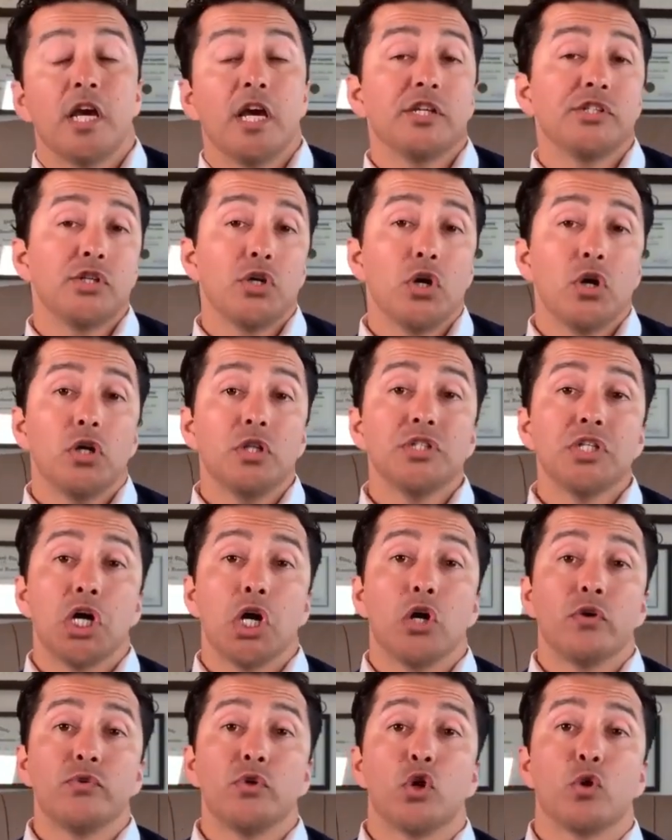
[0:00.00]
as you all
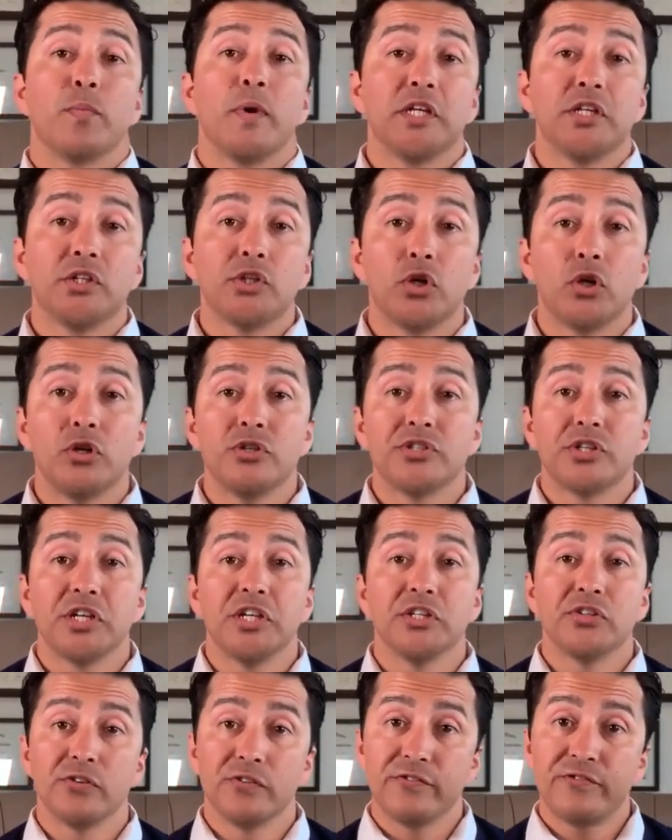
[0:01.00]
know, your body turns
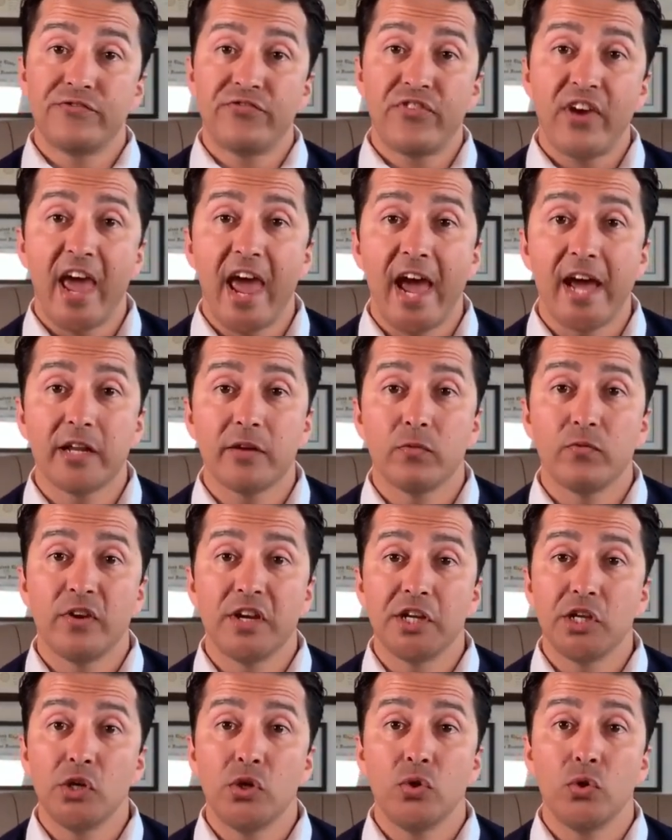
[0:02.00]
into fat
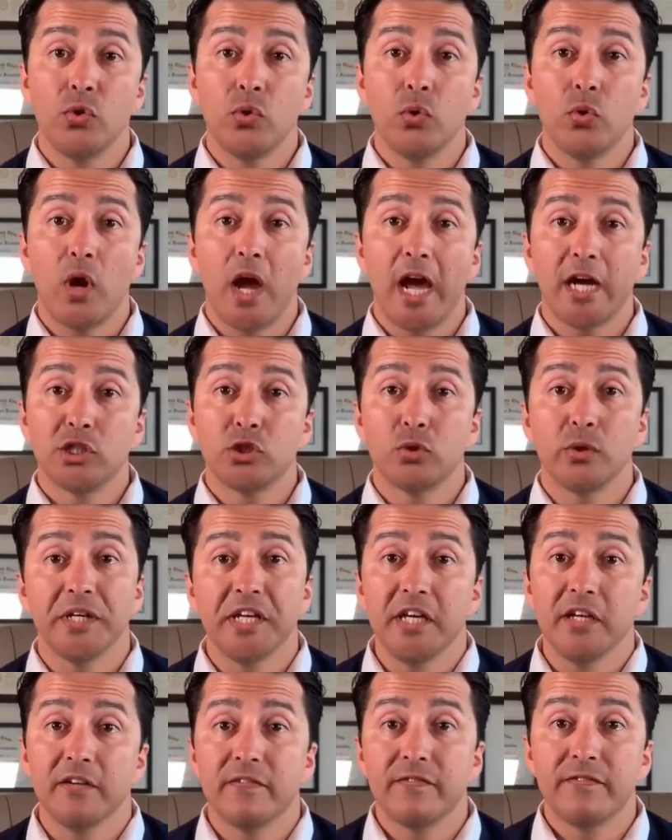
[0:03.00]
when you
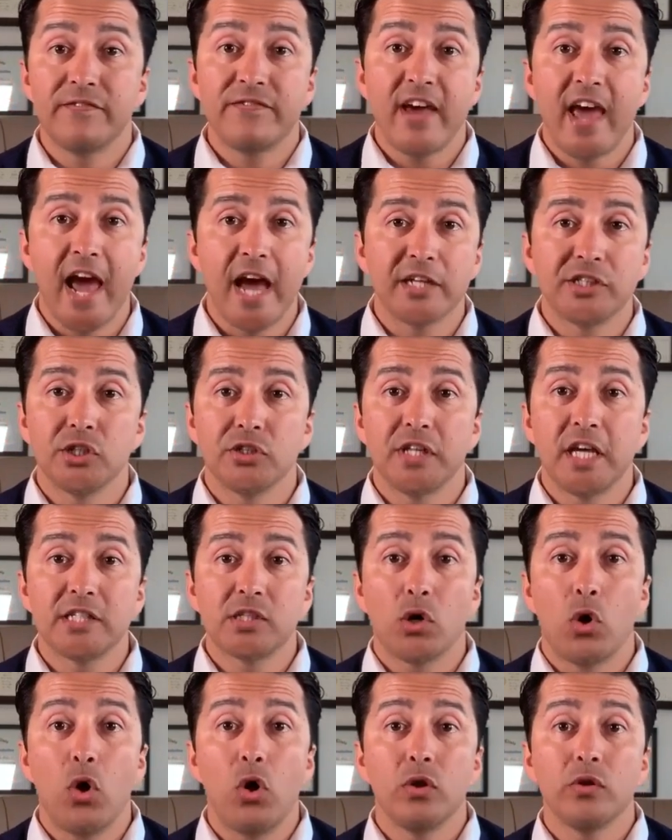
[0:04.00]
actually eat fat. So
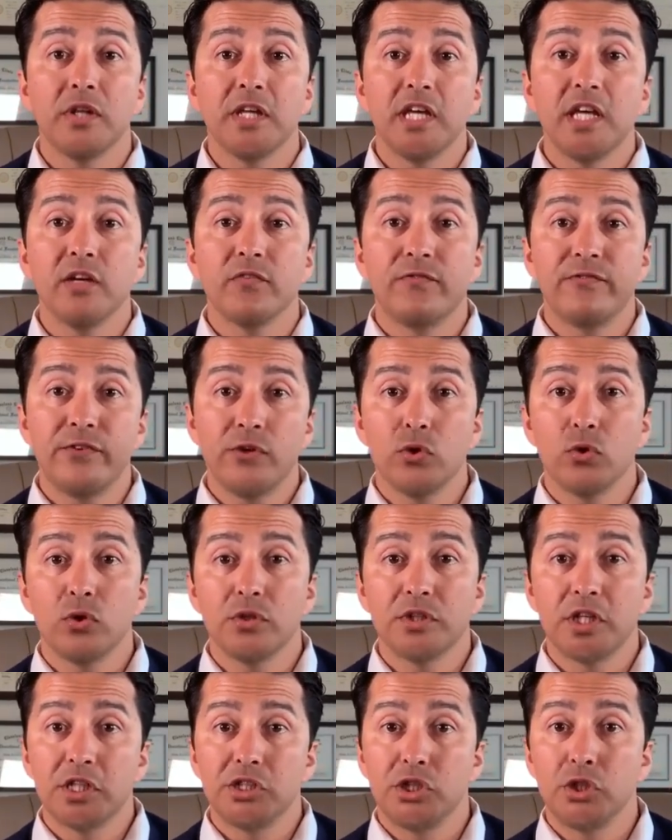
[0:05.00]
that's only
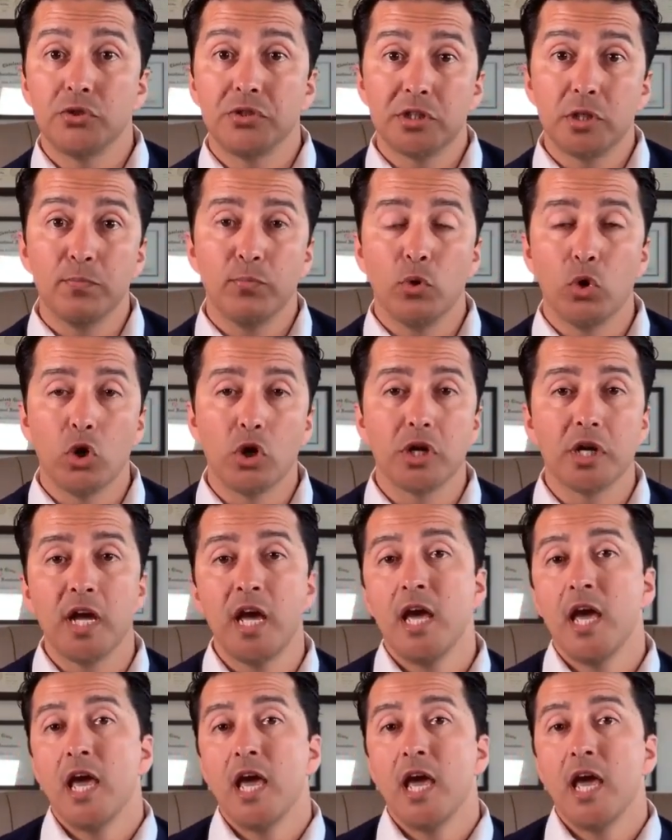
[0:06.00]
fuel that you need to burn.